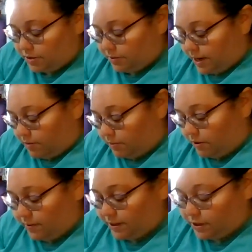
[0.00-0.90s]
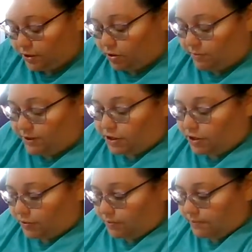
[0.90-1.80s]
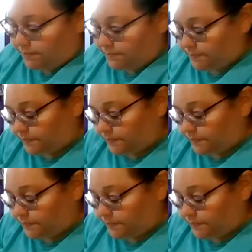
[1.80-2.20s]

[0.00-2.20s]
So now we're going to start with 2.